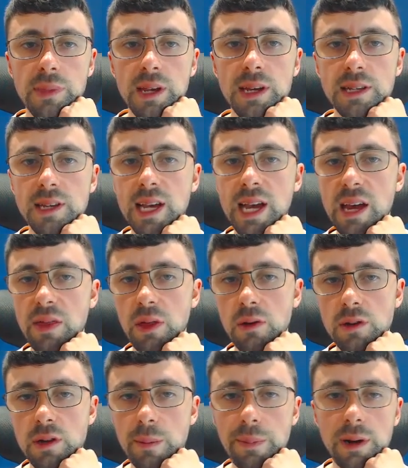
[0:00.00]
Is a
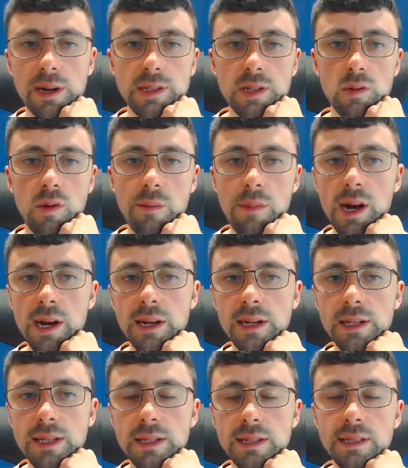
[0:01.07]
cathode a plus or a
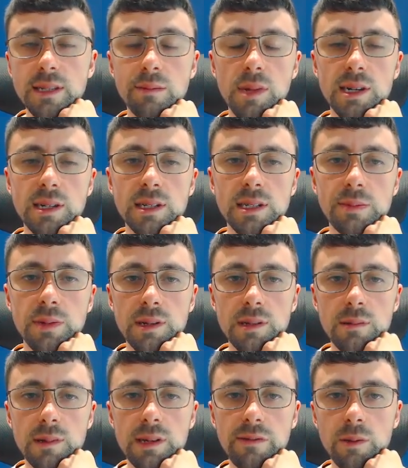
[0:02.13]
minus? It's a minus, by the
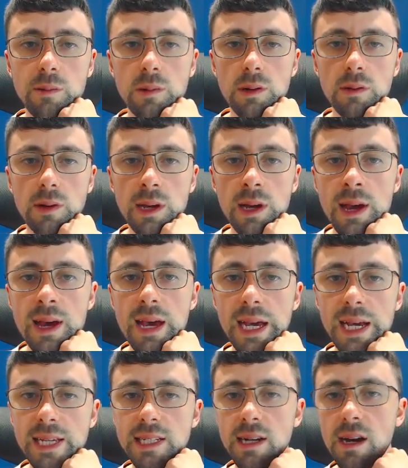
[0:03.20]
way, if you're wondering.
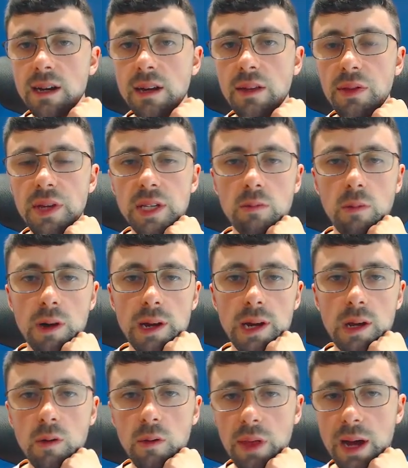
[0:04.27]
Is an iron this
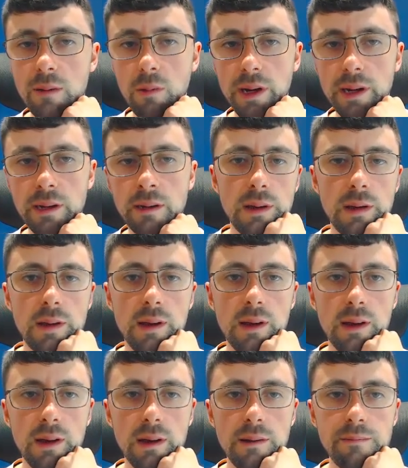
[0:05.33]
way or that way?
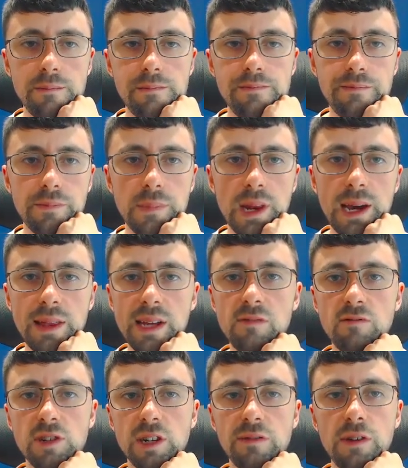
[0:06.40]
Um, and that's
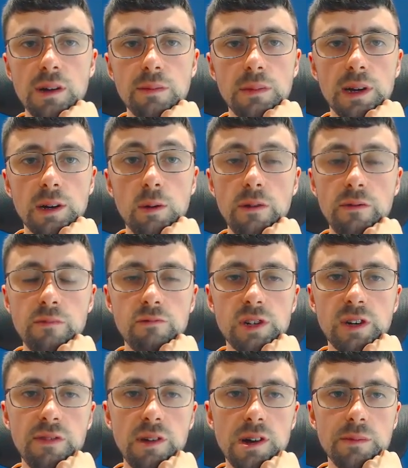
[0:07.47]
Richard Feynman, a quote from
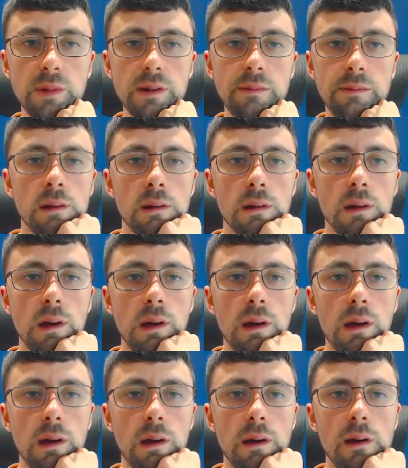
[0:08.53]
Richard Feynman.
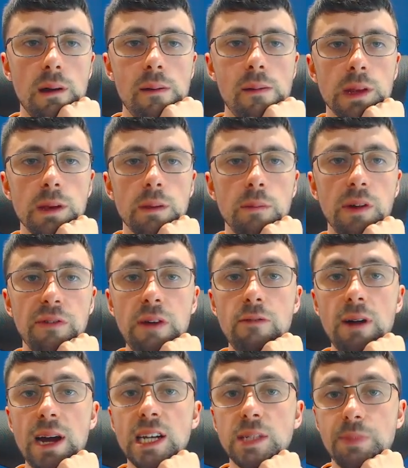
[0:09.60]
Uh, my
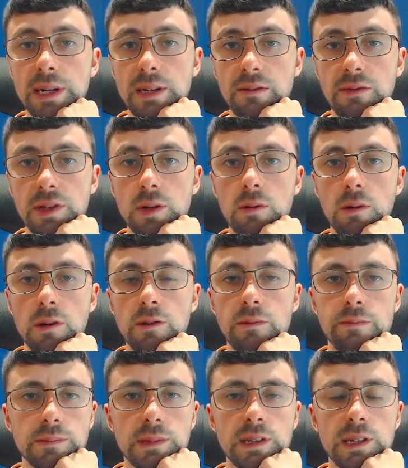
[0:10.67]
favorite aspect of this quote
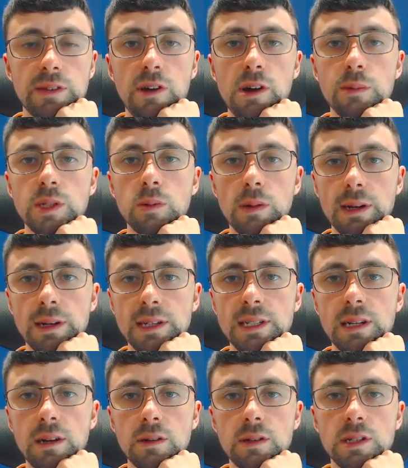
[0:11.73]
is Feynman's willingness
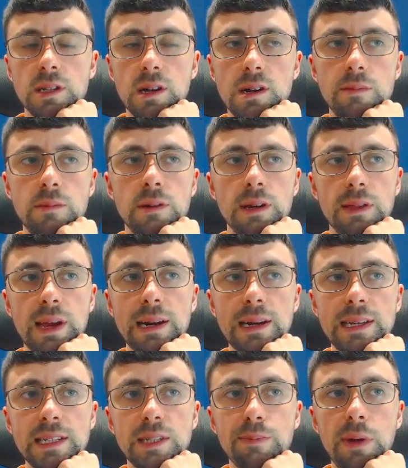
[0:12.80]
to look dumb, and that
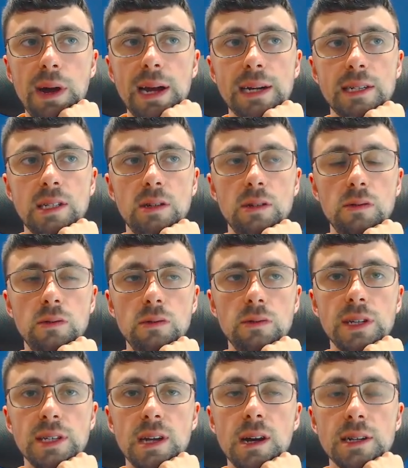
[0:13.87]
leads back to
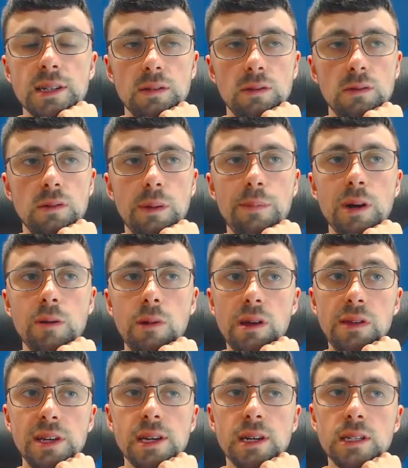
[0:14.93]
this article. And by the way,
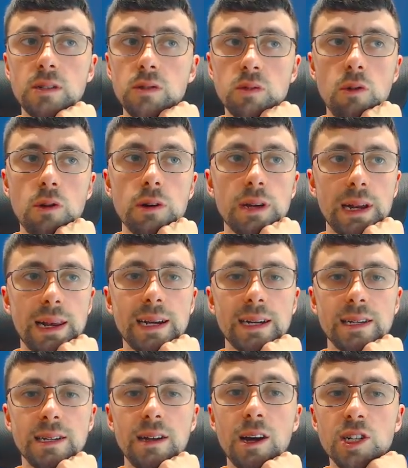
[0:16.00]
these articles weren't
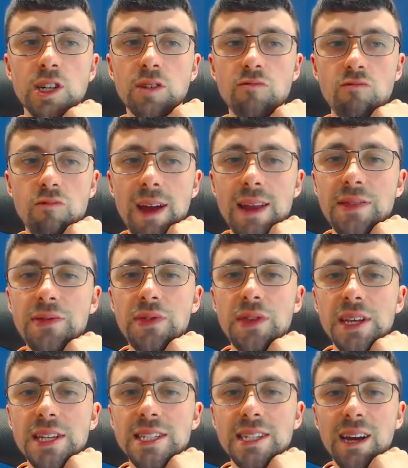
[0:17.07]
connected. I just read
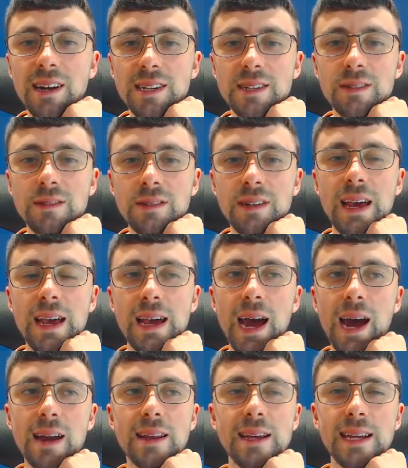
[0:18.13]
this title,
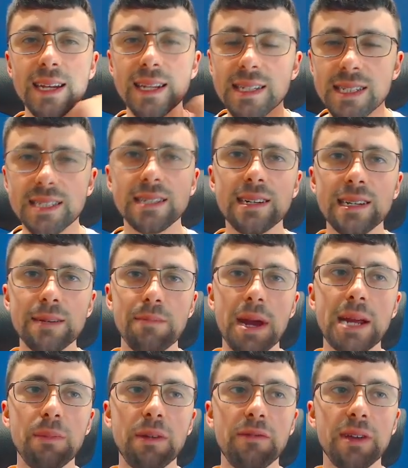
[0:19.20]
and it instantly
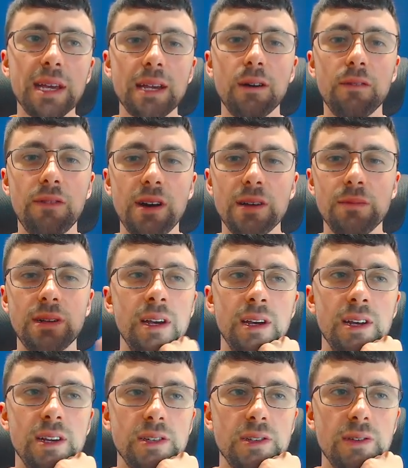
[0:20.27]
made me think of Feynman.
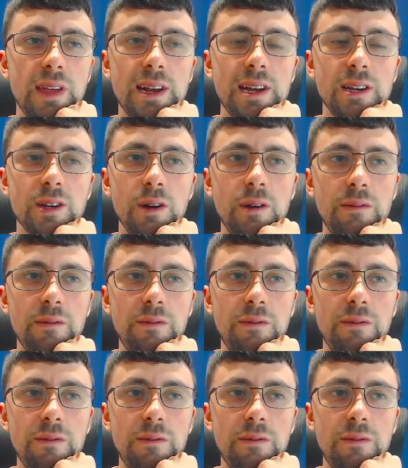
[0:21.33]
So then I go